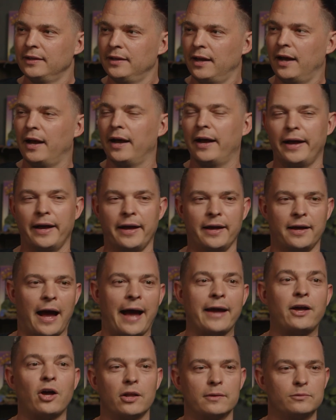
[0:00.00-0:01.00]
Uh,
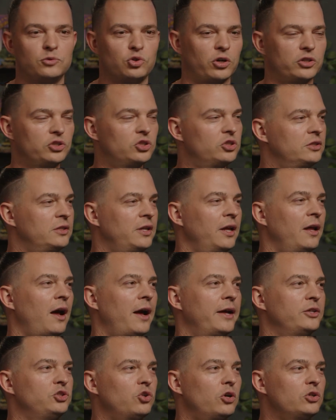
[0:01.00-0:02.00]
I call him George.
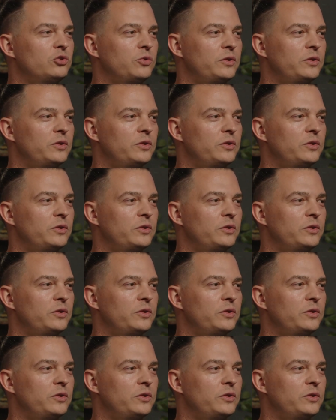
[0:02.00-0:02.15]
Uh, George